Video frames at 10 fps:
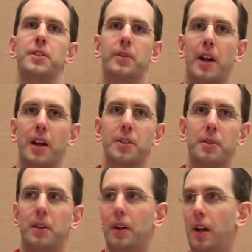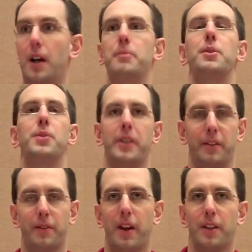to an actual I'm using
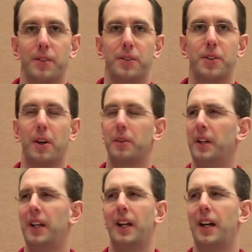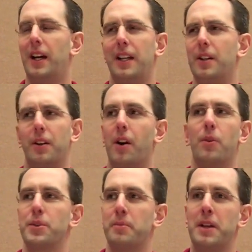it phase. And so it
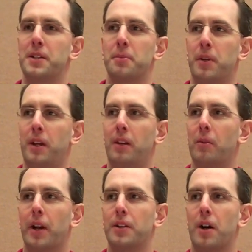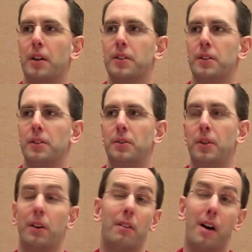always amazes me when I talk to
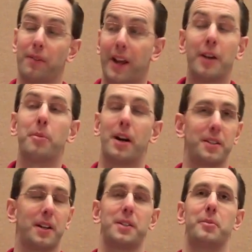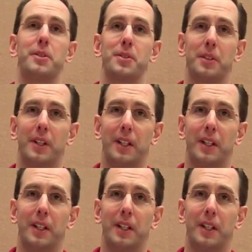often enterprise customers.